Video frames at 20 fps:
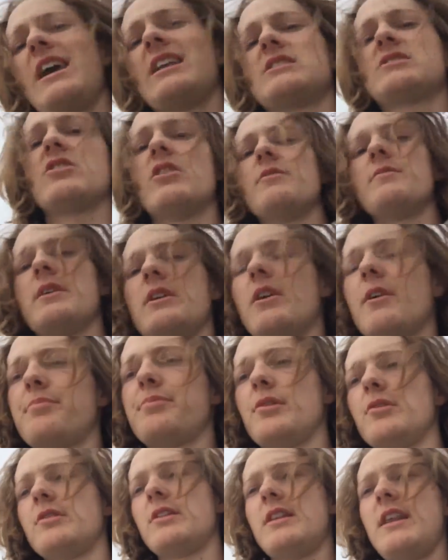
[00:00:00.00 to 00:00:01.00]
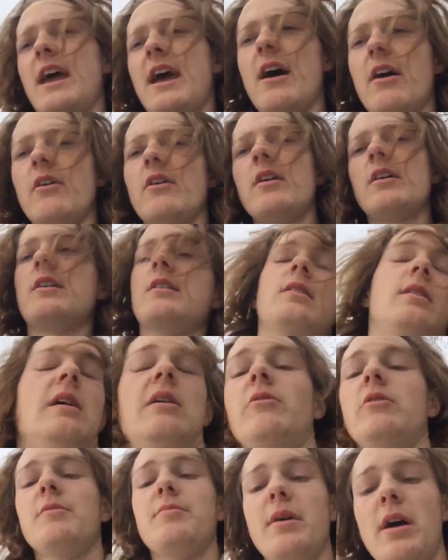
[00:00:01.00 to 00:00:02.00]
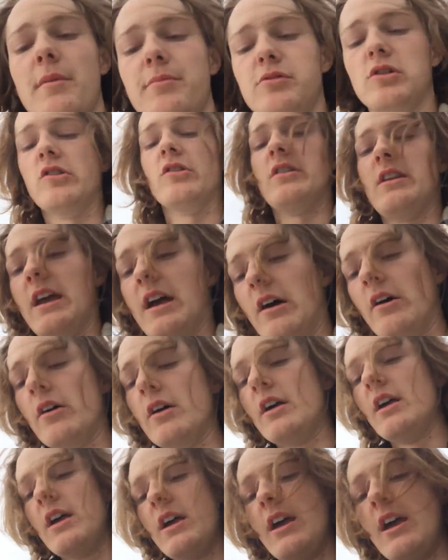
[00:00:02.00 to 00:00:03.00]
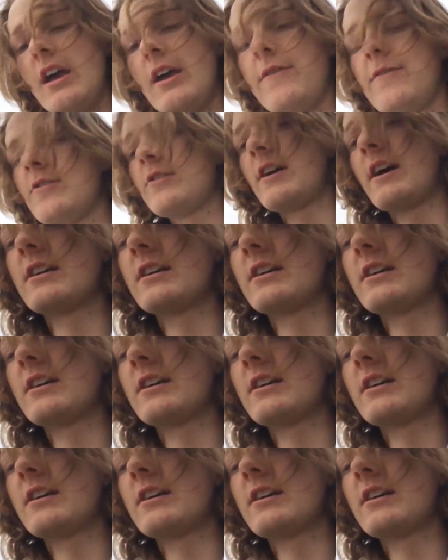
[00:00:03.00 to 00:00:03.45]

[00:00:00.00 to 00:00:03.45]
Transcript: it's gonna be uploaded now. It would be uploaded now, if you